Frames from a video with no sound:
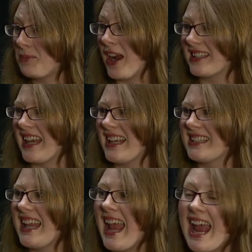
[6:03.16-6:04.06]
process
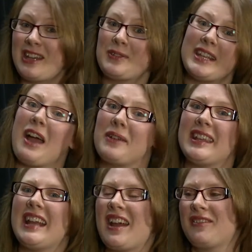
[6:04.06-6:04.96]
and you sat with
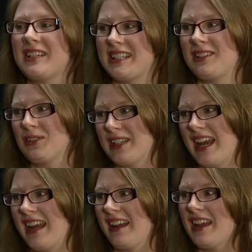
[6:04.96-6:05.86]
it every single
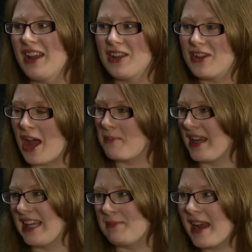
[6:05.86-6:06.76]
day, not
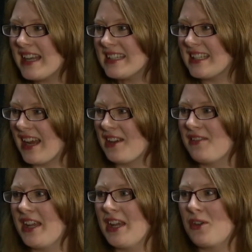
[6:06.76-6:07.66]
making medicine out of
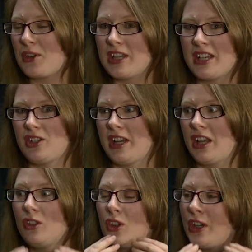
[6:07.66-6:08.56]
it or touching
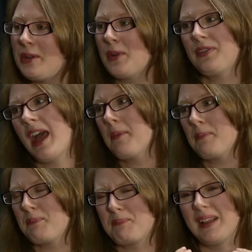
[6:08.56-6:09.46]
it, learning what that
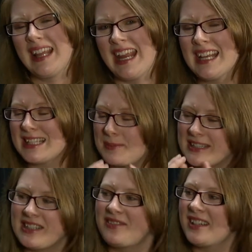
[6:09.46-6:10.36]
plant
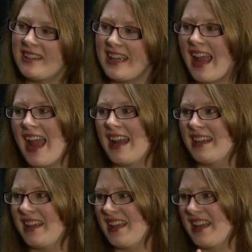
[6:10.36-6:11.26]
specifically
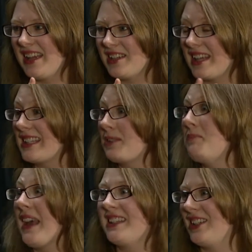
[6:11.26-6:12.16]
had its
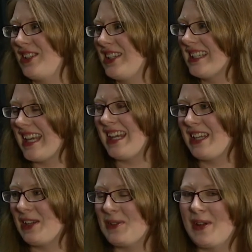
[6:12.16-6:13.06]
message to say to
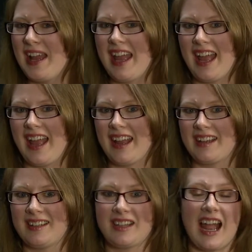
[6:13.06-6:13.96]
you.
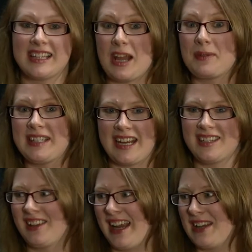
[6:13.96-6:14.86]
And I sat with
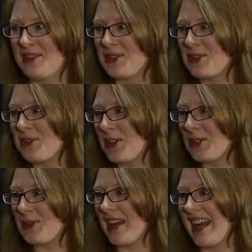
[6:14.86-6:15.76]
Dandelion. It was the
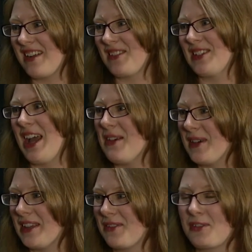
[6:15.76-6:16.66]
first one I ever sat
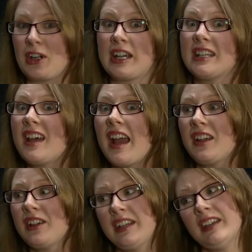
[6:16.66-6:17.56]
with for an
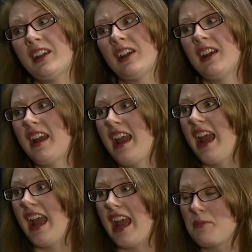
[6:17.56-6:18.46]
entire year.
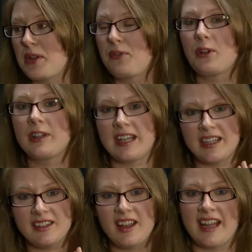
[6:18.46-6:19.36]
Wow. Uh, before
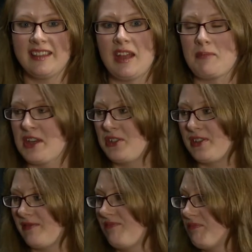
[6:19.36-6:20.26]
Dandelion let me
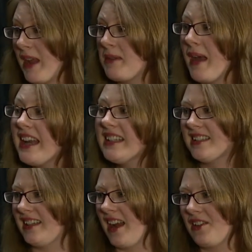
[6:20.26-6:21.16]
make
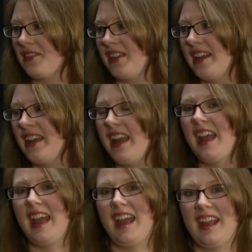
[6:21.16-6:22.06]
medicine out of it.
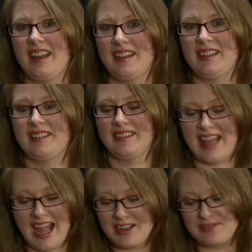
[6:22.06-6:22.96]
And
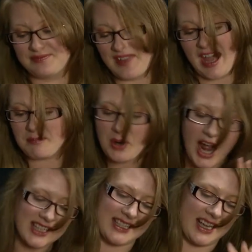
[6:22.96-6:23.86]
that that
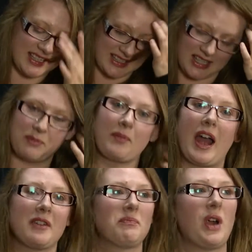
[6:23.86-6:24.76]
process
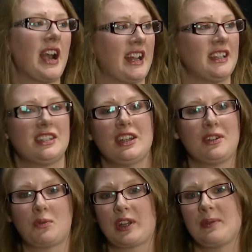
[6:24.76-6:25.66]
I brought into
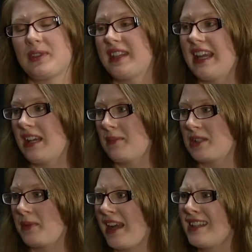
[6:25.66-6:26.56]
working with the cannabis
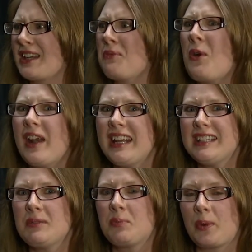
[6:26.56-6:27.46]
plant because I wanted
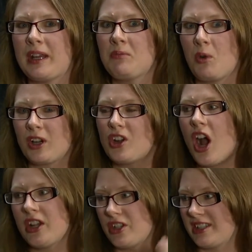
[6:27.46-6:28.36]
to bring more
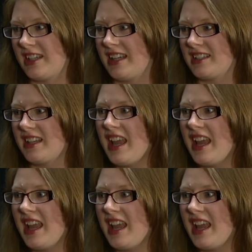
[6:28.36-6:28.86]
consciousness